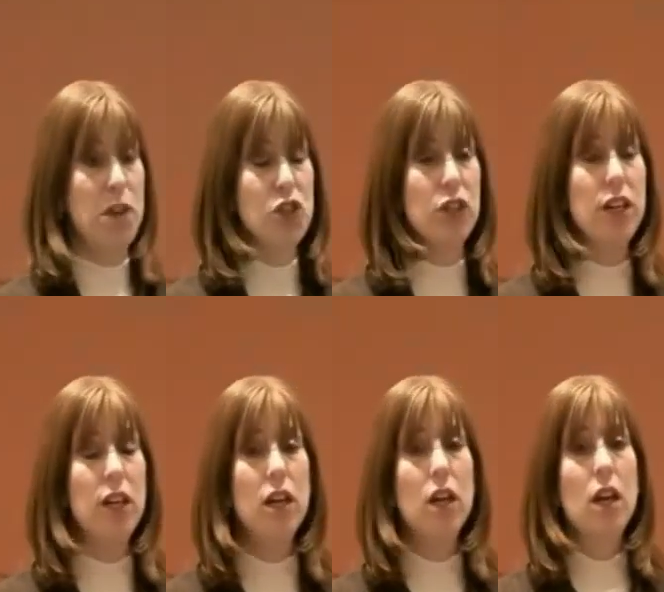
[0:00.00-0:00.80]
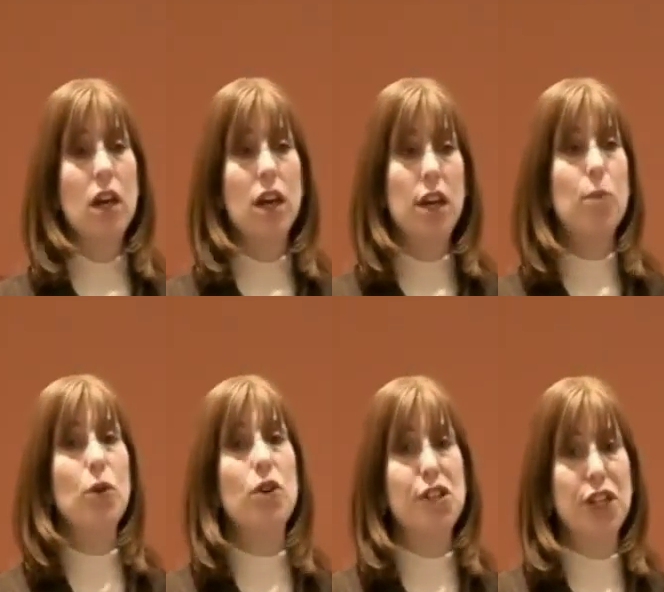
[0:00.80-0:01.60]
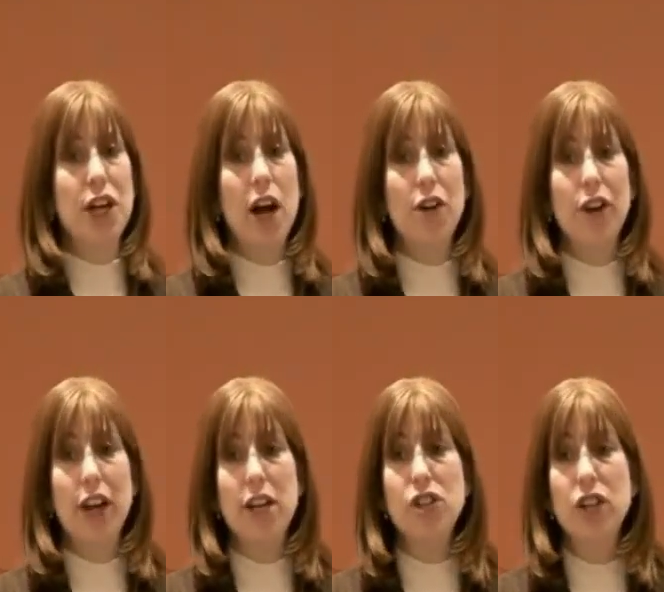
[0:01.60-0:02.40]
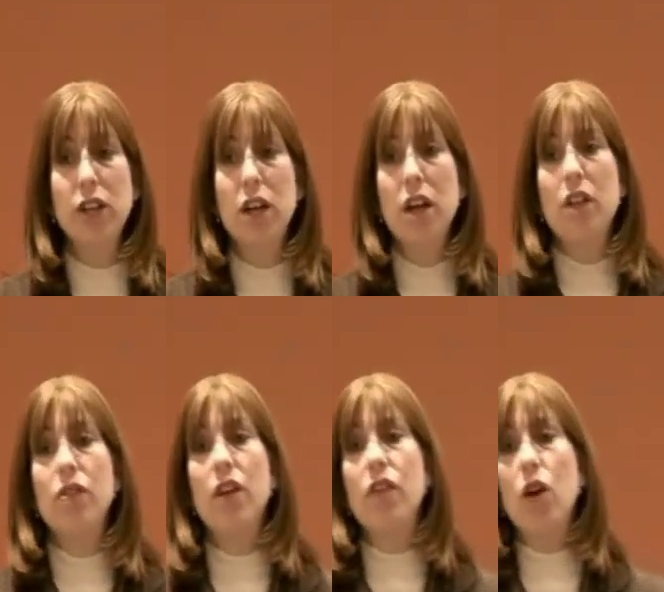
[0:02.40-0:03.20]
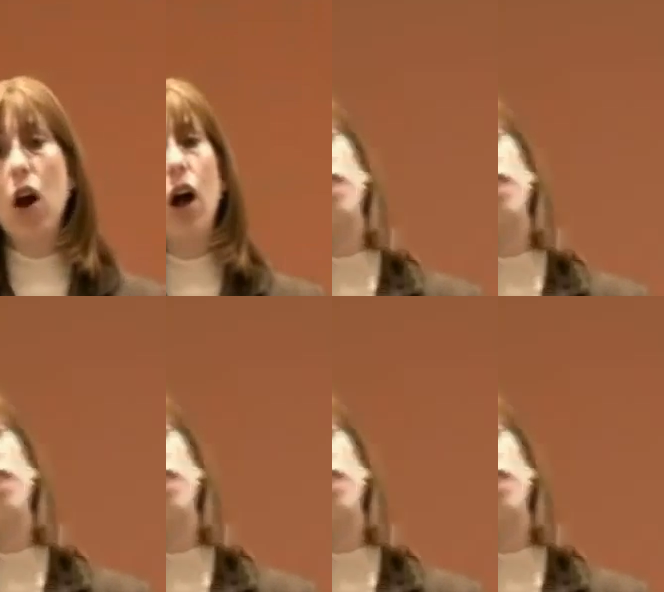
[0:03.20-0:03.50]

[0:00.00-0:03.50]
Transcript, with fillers: especially, a Hebrew Christian congregation, then there